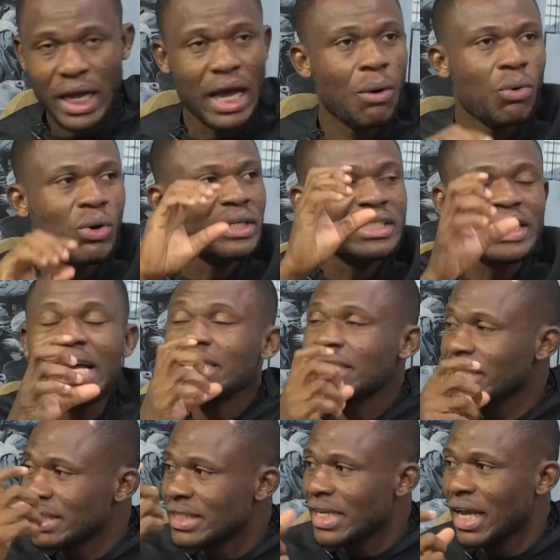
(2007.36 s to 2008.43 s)
said the
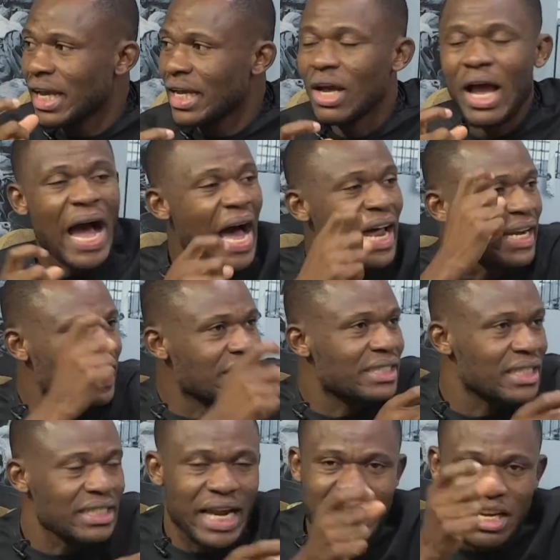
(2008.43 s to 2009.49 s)
intention is say
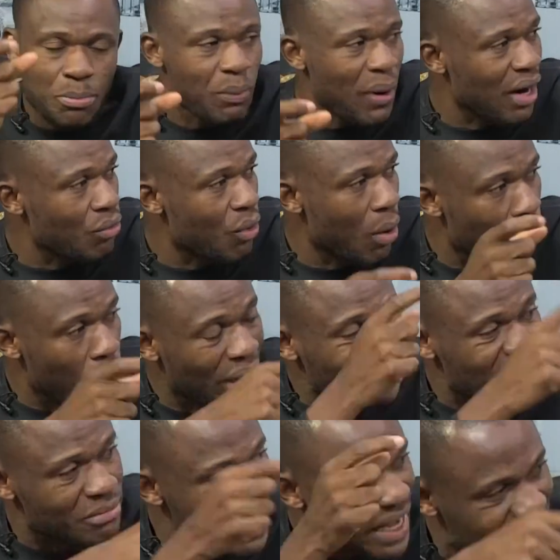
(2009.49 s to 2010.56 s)
adenti na nipa no a
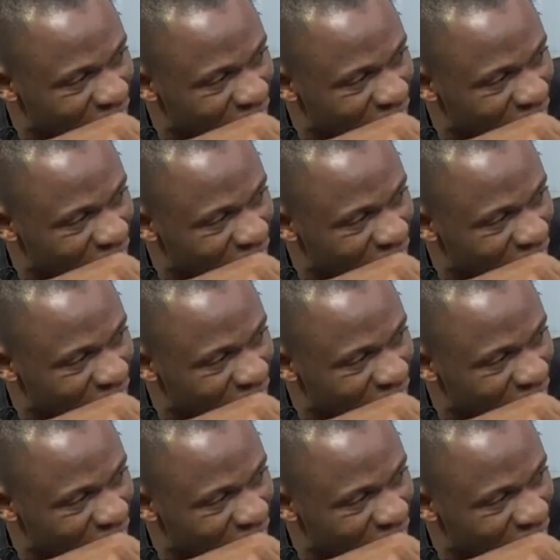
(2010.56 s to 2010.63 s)
what